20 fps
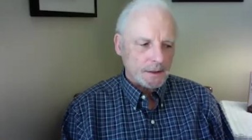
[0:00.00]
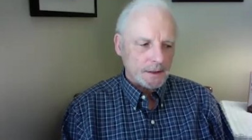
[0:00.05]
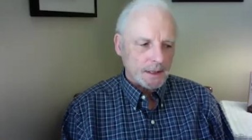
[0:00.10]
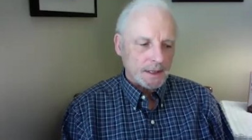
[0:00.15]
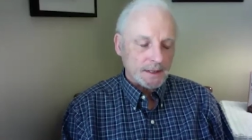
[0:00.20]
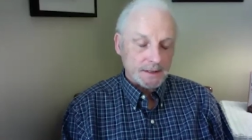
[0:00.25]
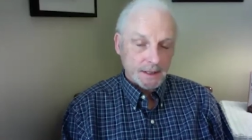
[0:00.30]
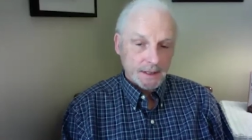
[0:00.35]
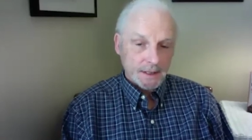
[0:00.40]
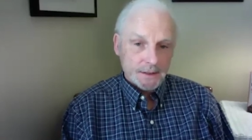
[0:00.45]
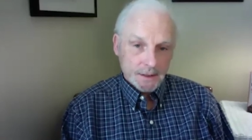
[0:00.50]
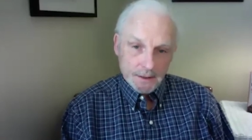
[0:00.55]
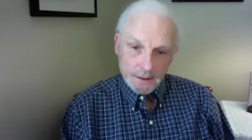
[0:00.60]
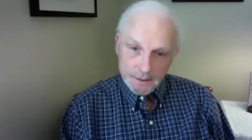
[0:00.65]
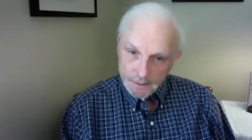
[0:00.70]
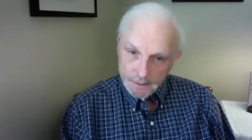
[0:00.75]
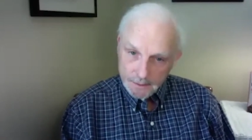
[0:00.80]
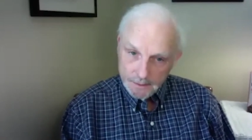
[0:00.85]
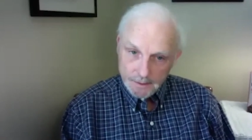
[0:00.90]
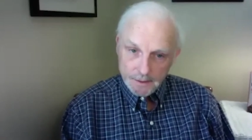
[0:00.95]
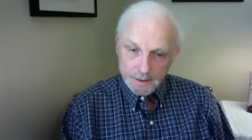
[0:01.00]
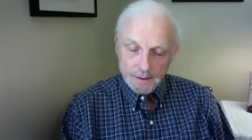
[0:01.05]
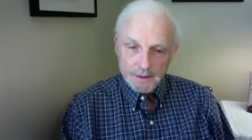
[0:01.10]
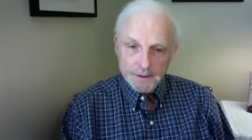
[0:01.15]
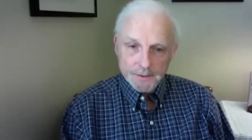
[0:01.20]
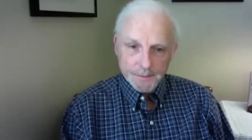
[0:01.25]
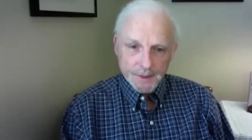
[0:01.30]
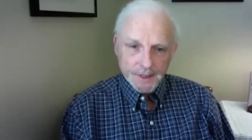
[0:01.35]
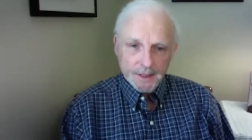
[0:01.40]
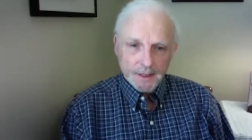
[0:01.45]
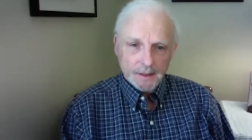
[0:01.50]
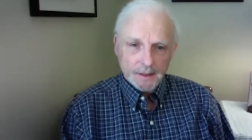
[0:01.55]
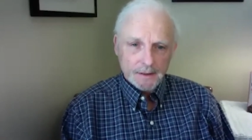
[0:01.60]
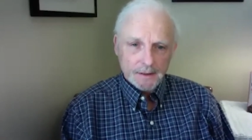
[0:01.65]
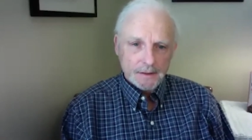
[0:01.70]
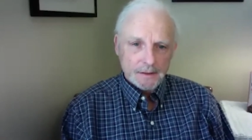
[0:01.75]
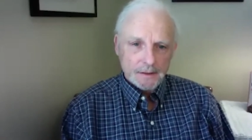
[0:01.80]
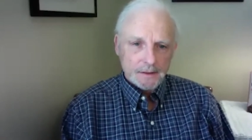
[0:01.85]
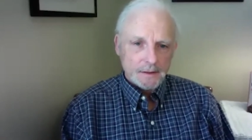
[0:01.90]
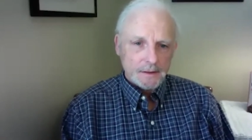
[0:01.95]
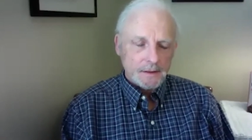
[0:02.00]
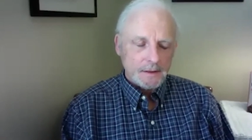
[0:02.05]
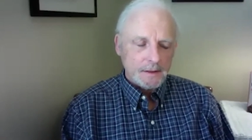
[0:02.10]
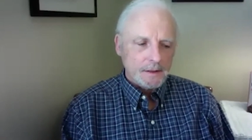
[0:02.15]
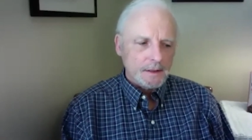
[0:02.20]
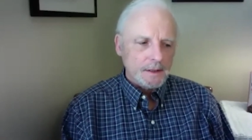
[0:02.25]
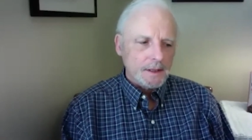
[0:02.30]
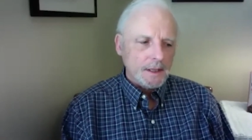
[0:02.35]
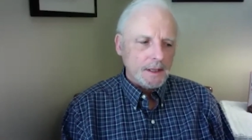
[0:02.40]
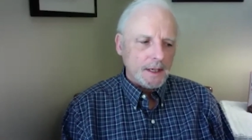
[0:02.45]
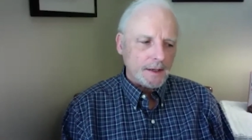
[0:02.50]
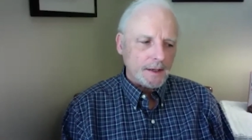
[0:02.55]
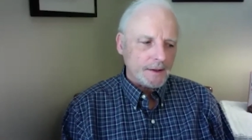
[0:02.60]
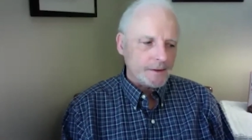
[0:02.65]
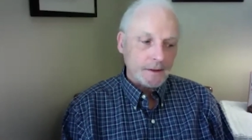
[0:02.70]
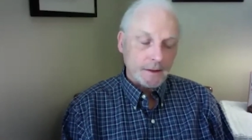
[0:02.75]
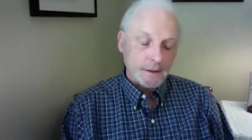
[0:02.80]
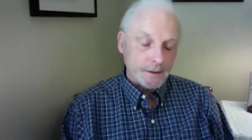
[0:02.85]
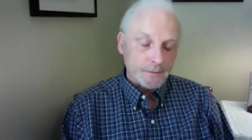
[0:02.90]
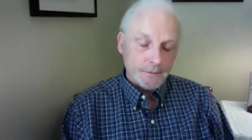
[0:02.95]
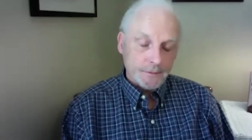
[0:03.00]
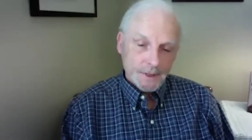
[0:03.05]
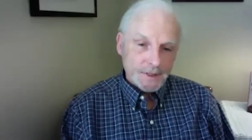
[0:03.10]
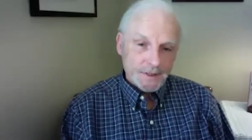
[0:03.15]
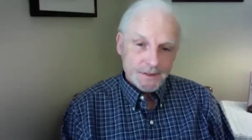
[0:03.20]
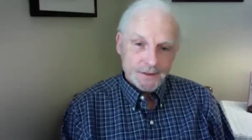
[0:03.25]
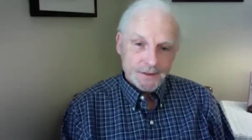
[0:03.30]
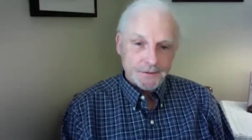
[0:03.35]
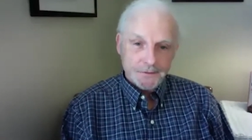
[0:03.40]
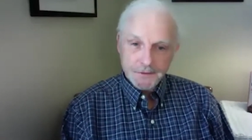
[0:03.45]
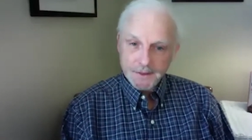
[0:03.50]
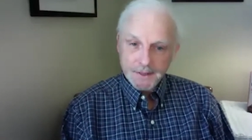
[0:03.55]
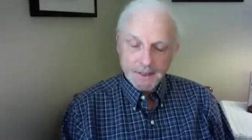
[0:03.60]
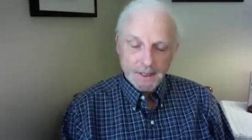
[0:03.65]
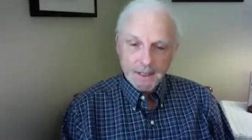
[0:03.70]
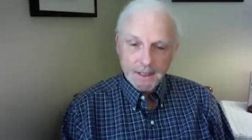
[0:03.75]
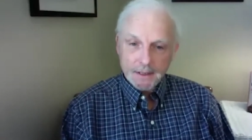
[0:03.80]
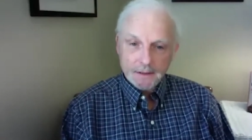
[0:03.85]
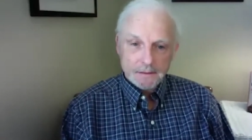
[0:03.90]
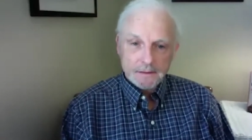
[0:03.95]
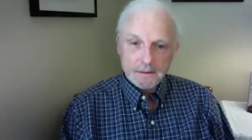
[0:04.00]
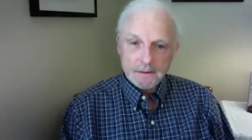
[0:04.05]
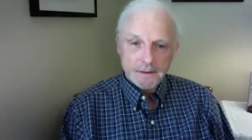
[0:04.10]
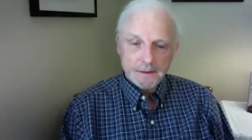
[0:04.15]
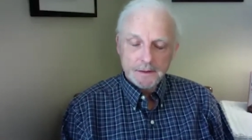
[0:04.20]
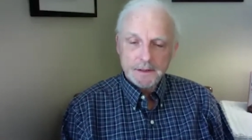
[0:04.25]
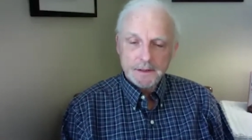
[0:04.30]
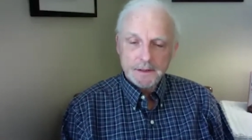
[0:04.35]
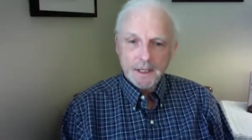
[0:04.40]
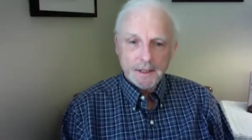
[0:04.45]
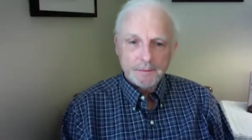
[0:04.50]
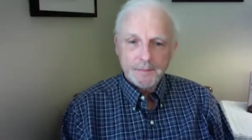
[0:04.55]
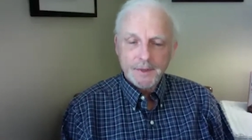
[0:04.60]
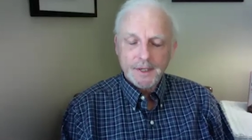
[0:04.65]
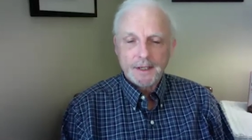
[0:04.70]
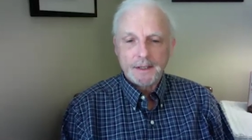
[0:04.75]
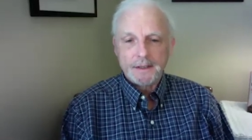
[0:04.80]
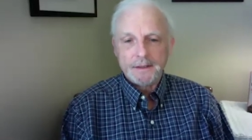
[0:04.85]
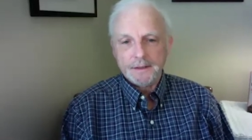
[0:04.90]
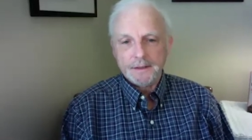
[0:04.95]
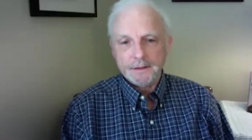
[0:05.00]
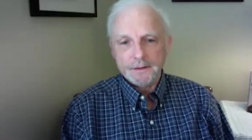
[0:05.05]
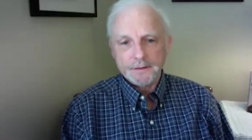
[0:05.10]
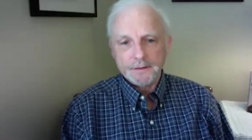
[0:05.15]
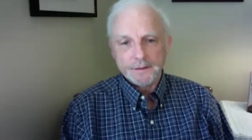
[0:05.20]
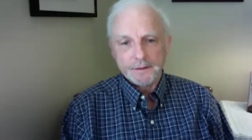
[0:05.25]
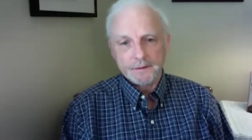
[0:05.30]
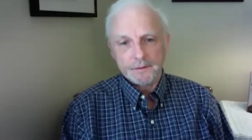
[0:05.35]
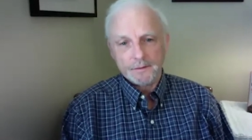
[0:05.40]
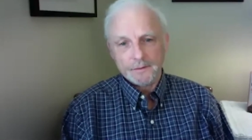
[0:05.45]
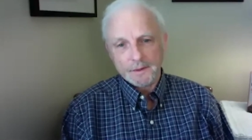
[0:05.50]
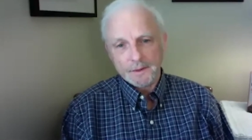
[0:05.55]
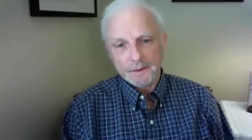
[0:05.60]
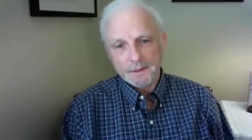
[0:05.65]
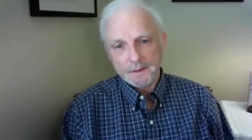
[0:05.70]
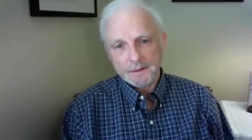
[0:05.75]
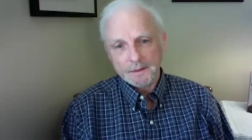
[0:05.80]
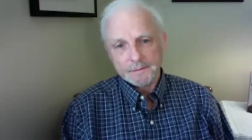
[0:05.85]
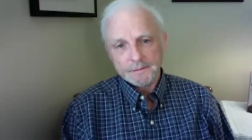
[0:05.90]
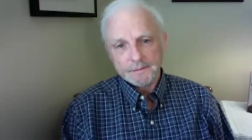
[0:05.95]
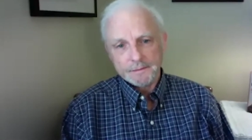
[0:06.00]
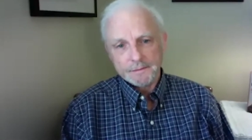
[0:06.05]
addicted to despair. And there are good reasons for that. There's a lot of bad news in the world.